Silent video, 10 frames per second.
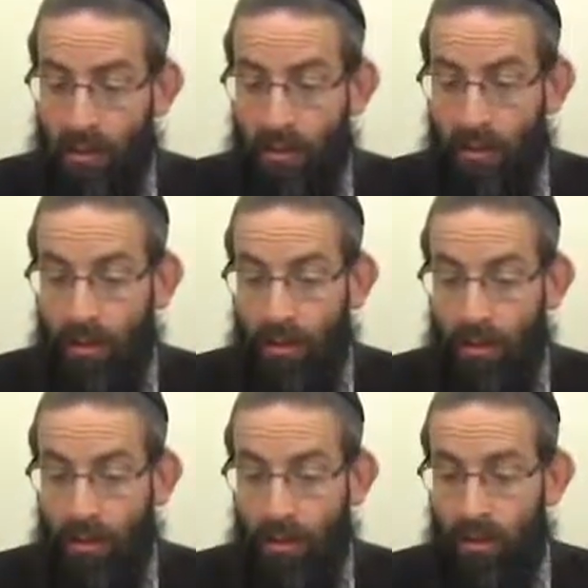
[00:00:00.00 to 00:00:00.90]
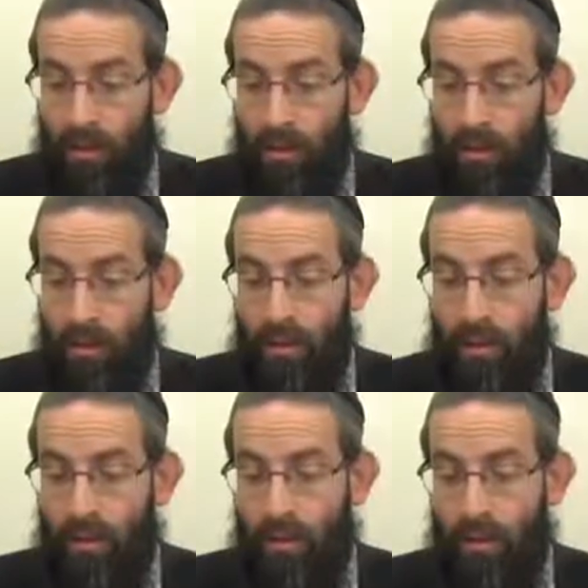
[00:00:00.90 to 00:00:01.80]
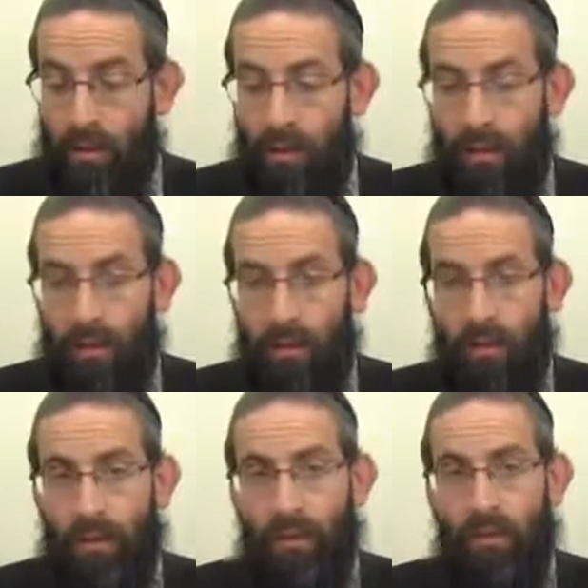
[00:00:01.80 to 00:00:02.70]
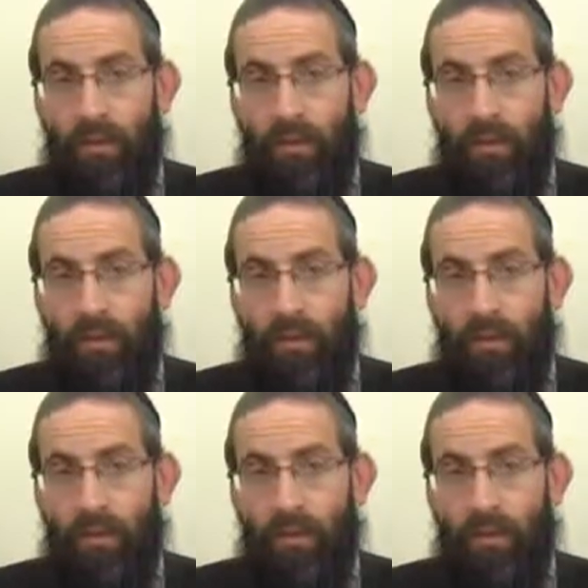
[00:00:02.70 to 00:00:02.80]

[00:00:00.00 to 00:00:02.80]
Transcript: [no speech]